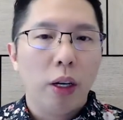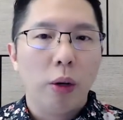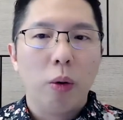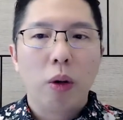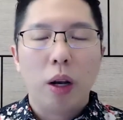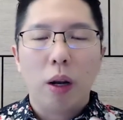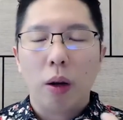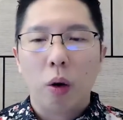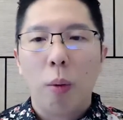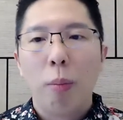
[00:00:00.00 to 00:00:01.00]
you know,
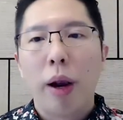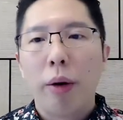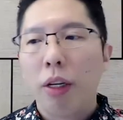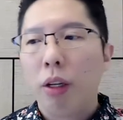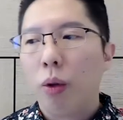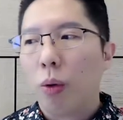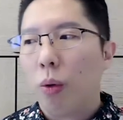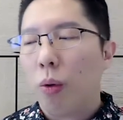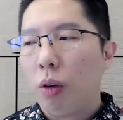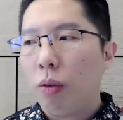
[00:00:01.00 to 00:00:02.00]
uh, comparing
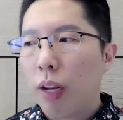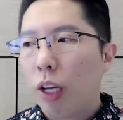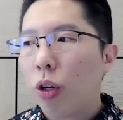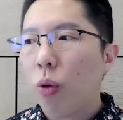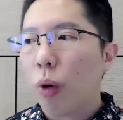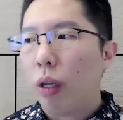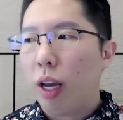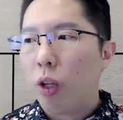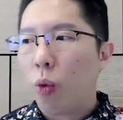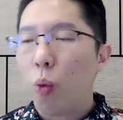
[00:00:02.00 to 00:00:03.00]
to inflation where
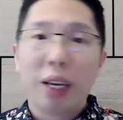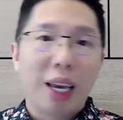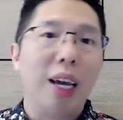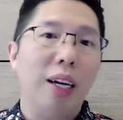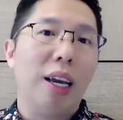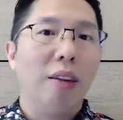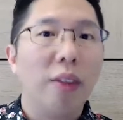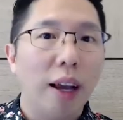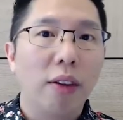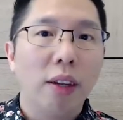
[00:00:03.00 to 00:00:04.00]
that is working
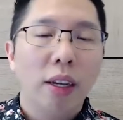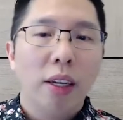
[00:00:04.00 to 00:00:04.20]
against us.